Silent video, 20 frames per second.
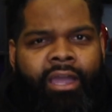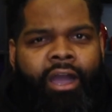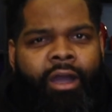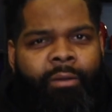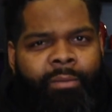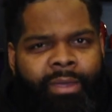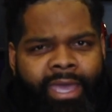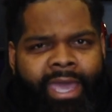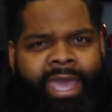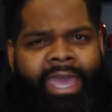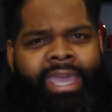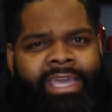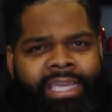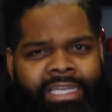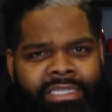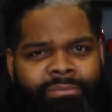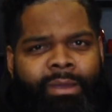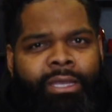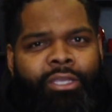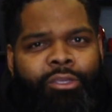com. Hey,
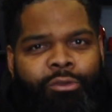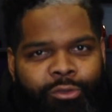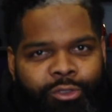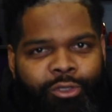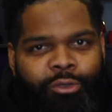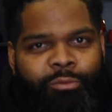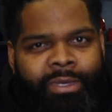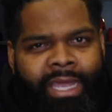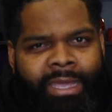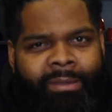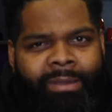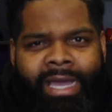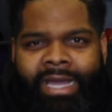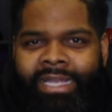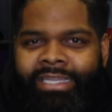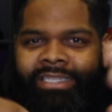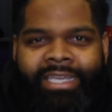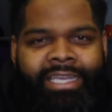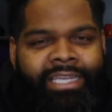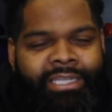it's my YouTube name,
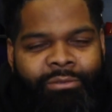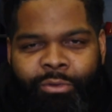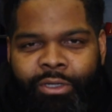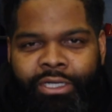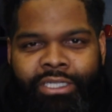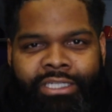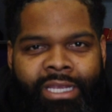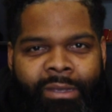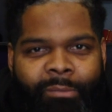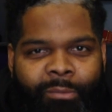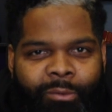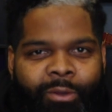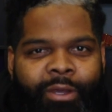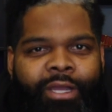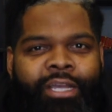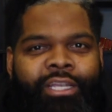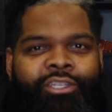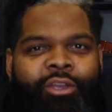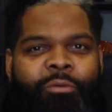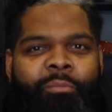guys. Pretty
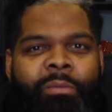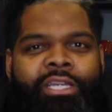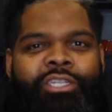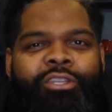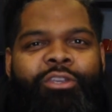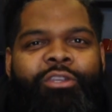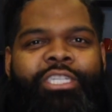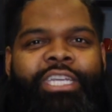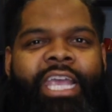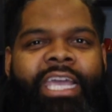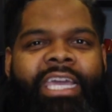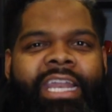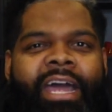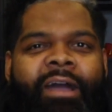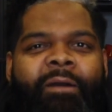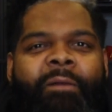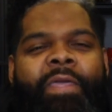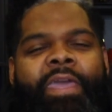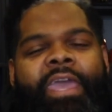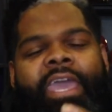simple. So make sure you check
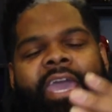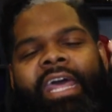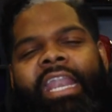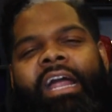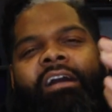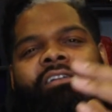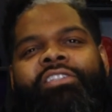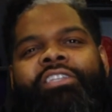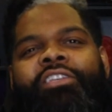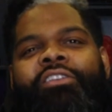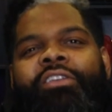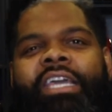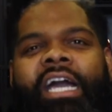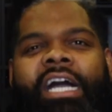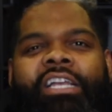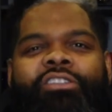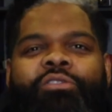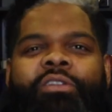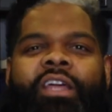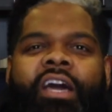it out, and I'll see you
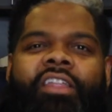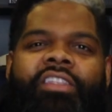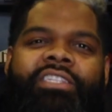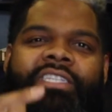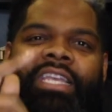guys on the